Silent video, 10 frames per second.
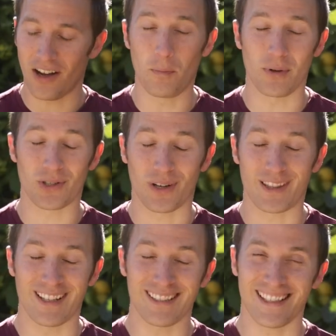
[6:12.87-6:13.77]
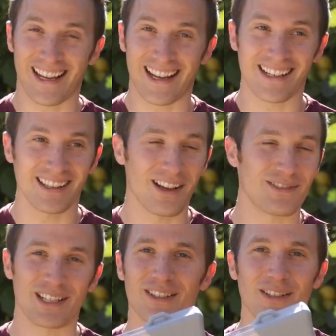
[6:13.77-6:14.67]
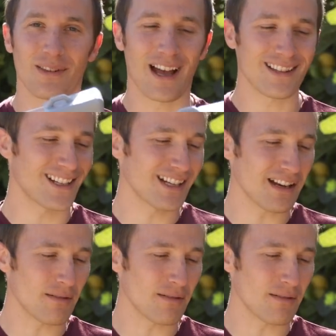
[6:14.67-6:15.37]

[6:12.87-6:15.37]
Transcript: hope you enjoyed this, and I'd love to hear your thoughts on it